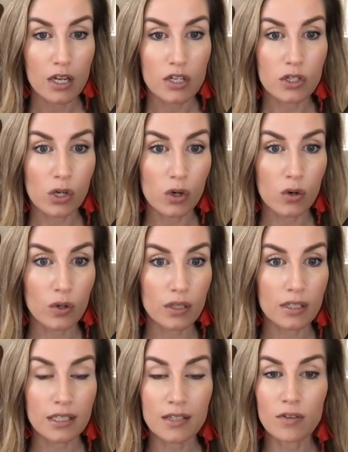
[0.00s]
So
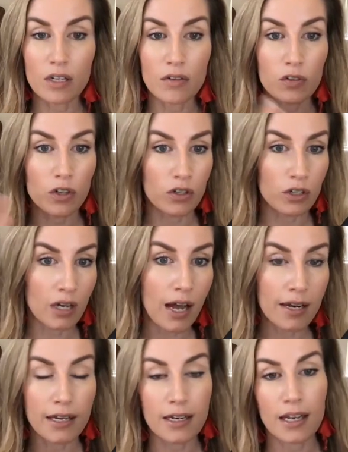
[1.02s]
even if you're
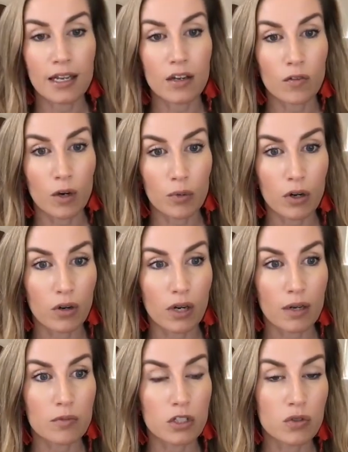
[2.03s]
not in any of our programs,